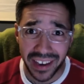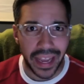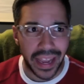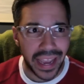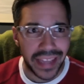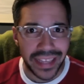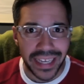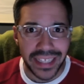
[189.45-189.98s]

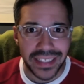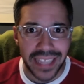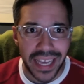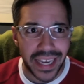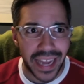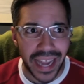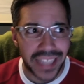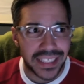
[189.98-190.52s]
And like I
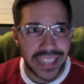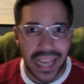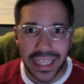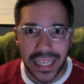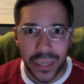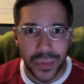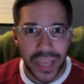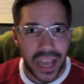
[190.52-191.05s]
said, it's not
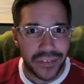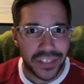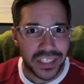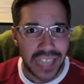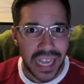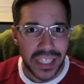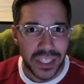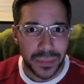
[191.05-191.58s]
like we have
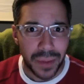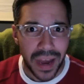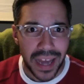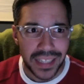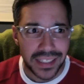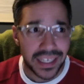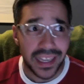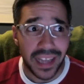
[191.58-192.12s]
assigned spots.